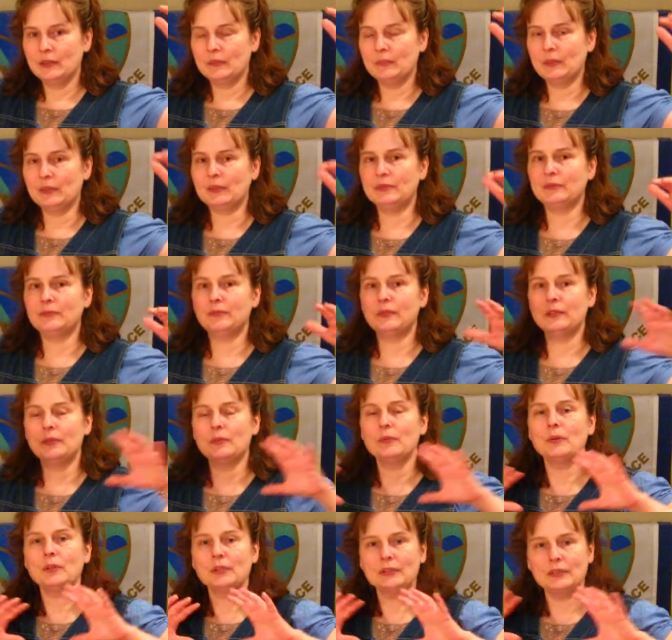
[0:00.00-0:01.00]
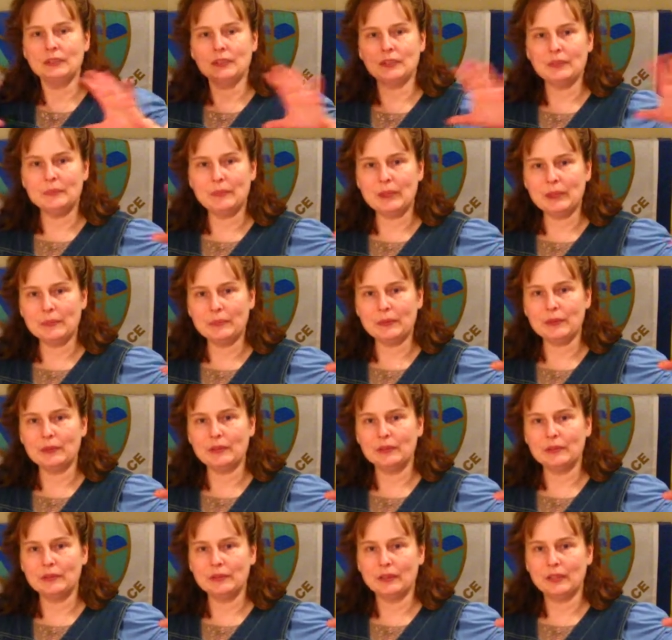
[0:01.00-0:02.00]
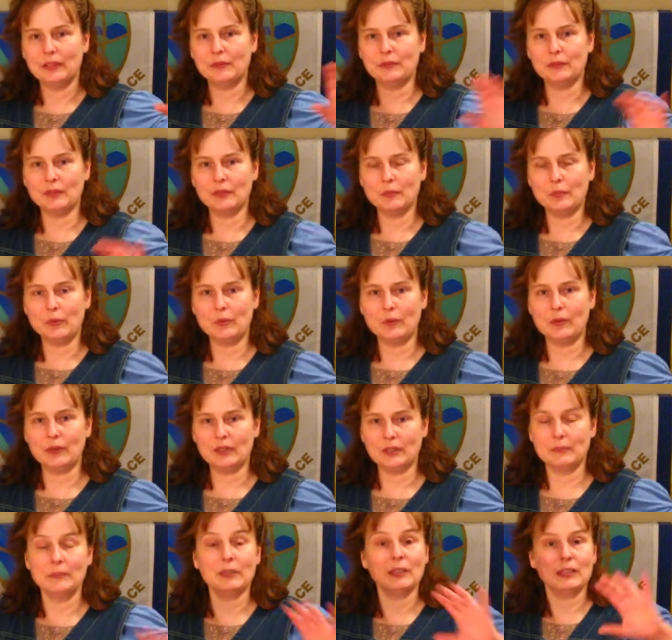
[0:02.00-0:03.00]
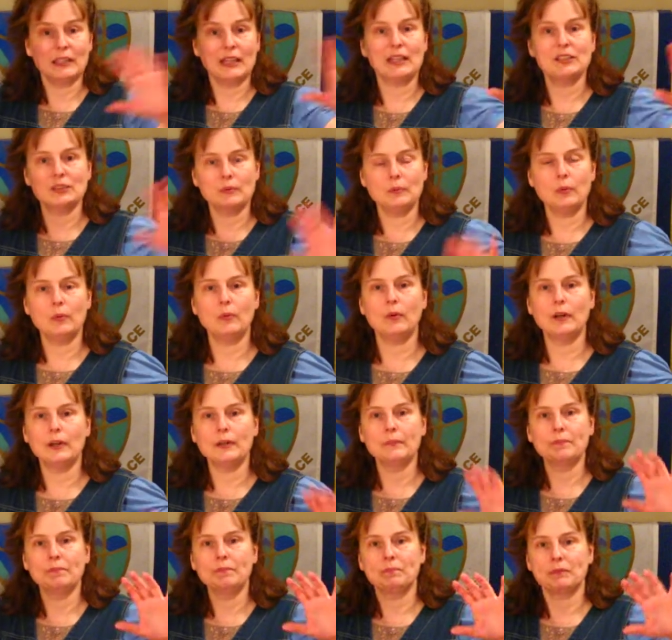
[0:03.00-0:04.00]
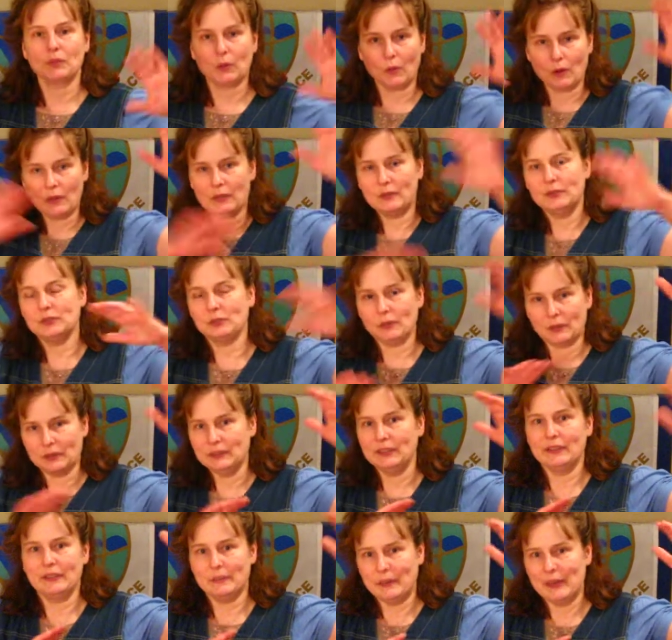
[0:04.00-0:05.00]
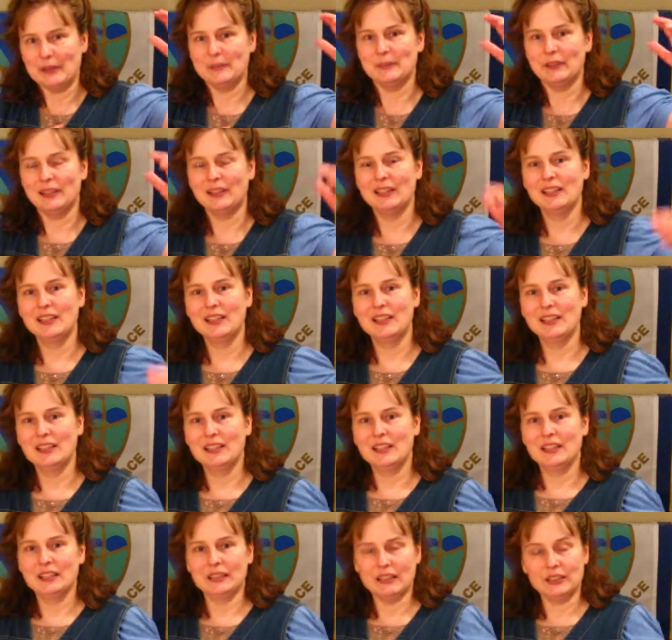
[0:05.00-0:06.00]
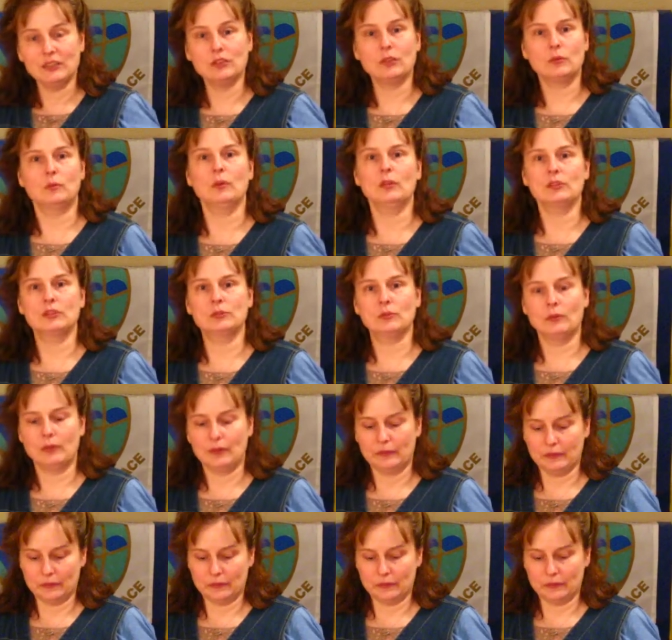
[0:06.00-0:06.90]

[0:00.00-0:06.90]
But for the ordinary people and for the poor, the middle class and poor, all those ordinary people, things are worse off.